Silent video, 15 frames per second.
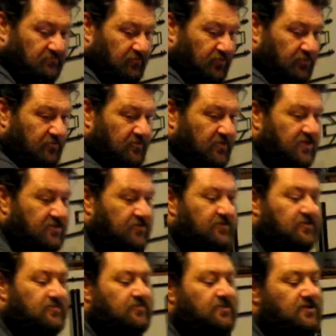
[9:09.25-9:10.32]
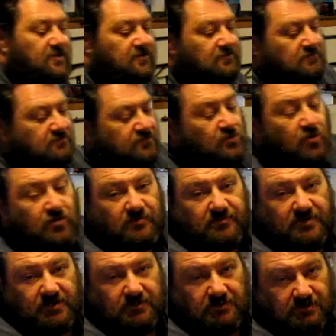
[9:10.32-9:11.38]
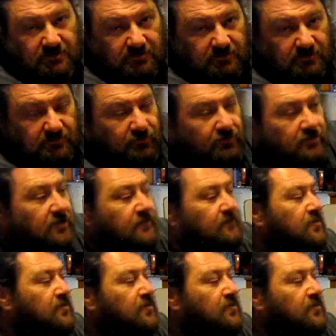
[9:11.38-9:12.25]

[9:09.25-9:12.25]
Brewing beer, drinking beer, talking beer, good brewing.